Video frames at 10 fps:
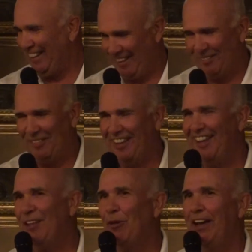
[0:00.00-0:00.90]
Yeah.
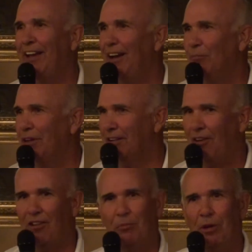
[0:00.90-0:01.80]
Anyway, I'm going to
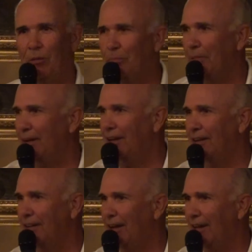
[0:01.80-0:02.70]
call him up
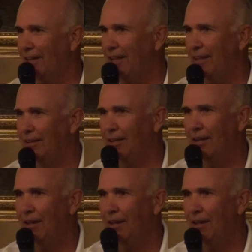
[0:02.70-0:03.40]
again.